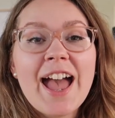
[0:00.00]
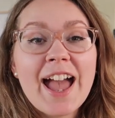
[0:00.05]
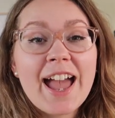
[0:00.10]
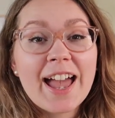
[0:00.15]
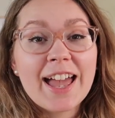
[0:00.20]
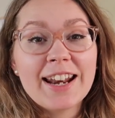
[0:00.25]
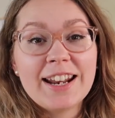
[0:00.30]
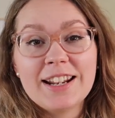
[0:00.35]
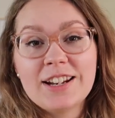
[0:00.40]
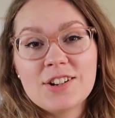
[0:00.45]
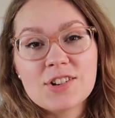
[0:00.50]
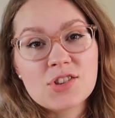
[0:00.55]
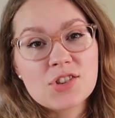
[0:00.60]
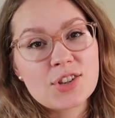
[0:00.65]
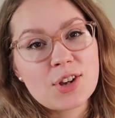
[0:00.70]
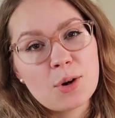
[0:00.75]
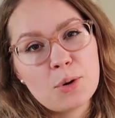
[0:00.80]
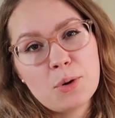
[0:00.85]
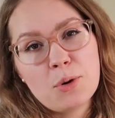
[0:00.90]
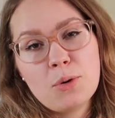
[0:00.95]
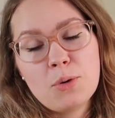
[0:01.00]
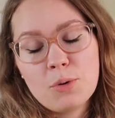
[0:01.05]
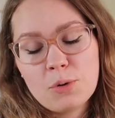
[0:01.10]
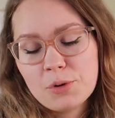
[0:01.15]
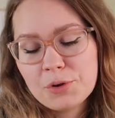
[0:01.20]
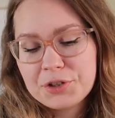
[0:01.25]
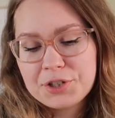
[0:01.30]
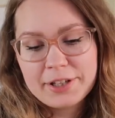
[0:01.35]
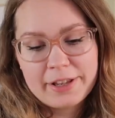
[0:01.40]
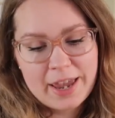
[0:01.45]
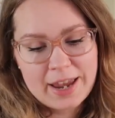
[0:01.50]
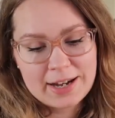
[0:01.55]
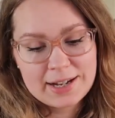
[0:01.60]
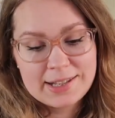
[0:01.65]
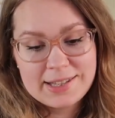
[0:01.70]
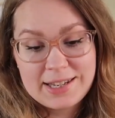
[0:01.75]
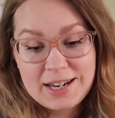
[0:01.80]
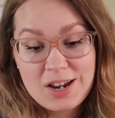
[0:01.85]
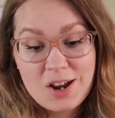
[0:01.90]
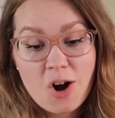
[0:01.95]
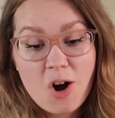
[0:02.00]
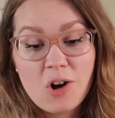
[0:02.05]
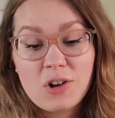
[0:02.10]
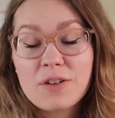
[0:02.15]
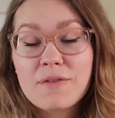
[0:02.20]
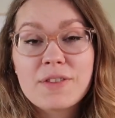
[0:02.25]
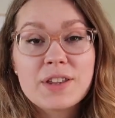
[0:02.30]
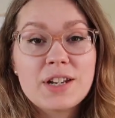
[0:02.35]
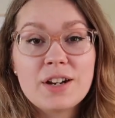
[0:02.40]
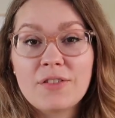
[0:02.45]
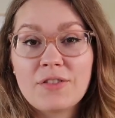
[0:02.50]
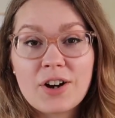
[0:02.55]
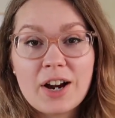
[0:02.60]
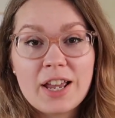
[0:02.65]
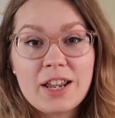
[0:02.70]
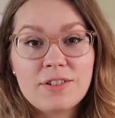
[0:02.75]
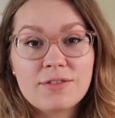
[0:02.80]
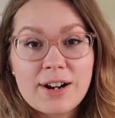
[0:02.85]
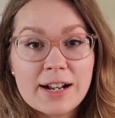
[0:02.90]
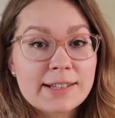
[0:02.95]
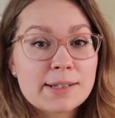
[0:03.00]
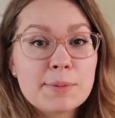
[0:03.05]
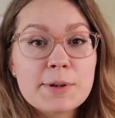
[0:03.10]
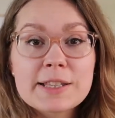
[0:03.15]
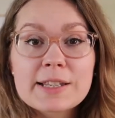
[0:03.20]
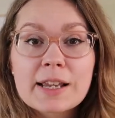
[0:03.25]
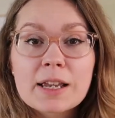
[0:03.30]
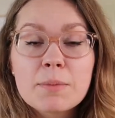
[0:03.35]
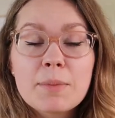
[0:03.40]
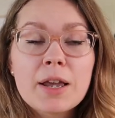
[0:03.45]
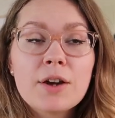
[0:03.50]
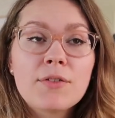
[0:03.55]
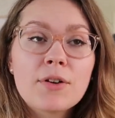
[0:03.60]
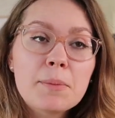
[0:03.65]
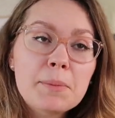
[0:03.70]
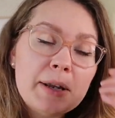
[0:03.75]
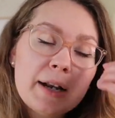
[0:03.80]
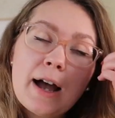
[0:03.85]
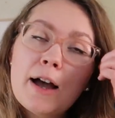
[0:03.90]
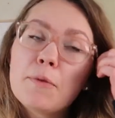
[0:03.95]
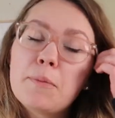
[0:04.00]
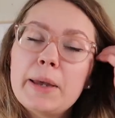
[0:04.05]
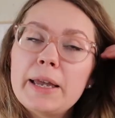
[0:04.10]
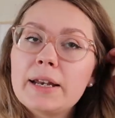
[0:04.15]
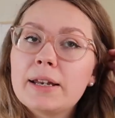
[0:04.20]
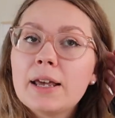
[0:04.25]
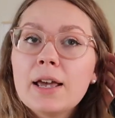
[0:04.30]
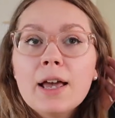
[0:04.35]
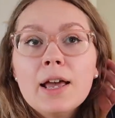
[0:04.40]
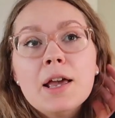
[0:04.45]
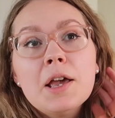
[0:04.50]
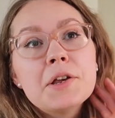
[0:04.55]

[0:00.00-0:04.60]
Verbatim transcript: and it is so cool to like see all of the different recipes I can make from it I've made